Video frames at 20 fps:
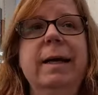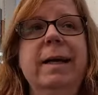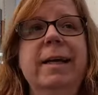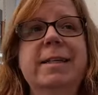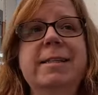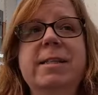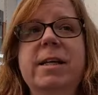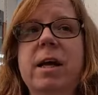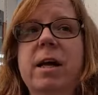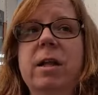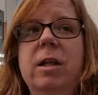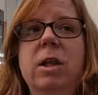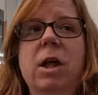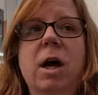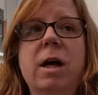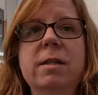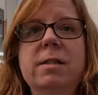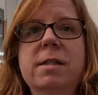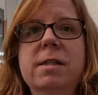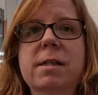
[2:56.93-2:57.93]
It's got
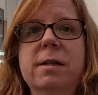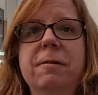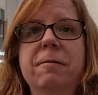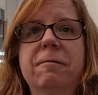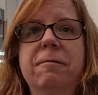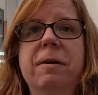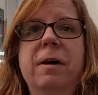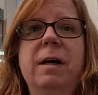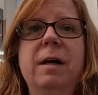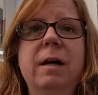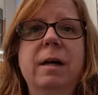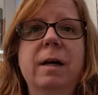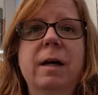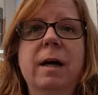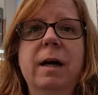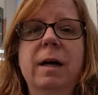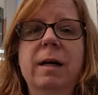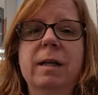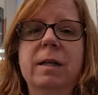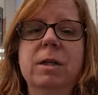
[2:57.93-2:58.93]
lots of,
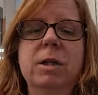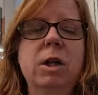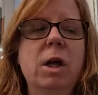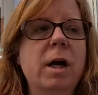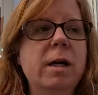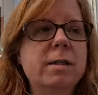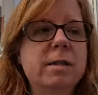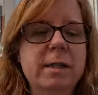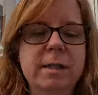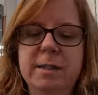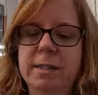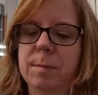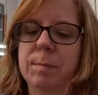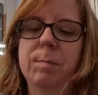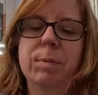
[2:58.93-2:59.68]
it's a